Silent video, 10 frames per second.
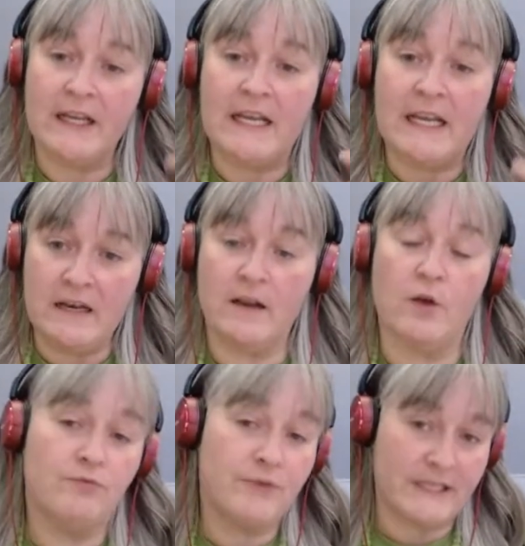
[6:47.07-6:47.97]
in a
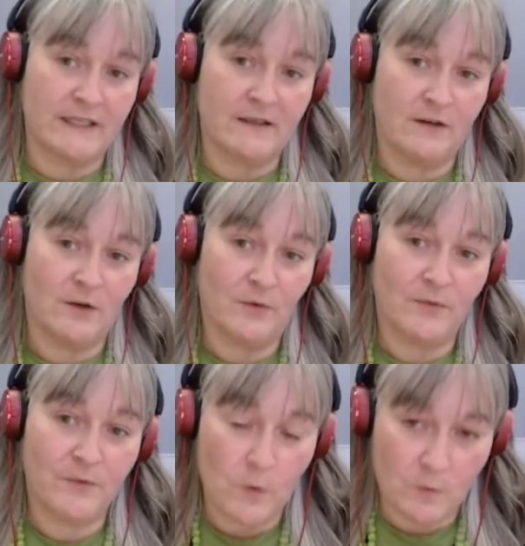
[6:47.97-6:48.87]
written
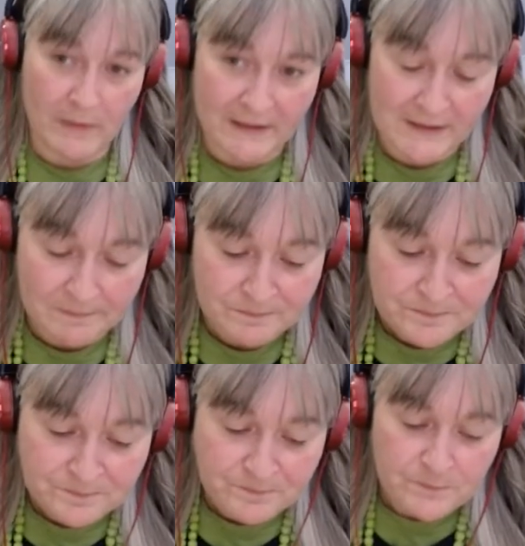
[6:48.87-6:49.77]
format.
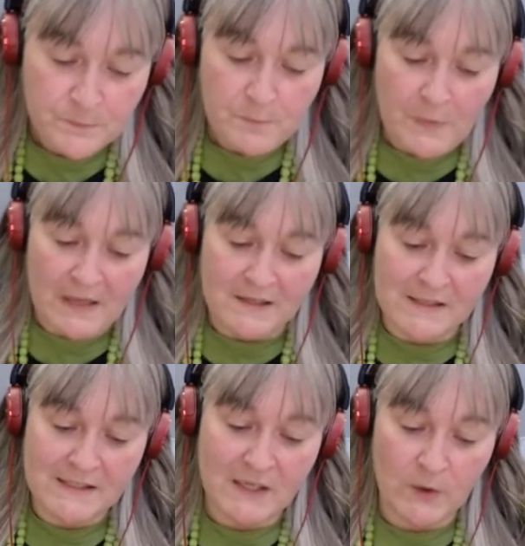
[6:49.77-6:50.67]
Mm-hmm.
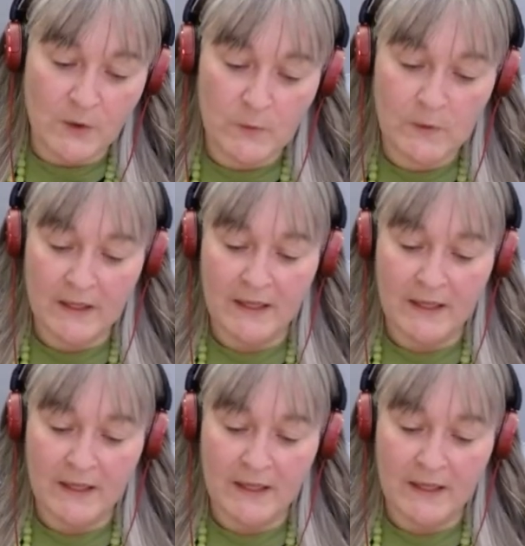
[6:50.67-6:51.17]
So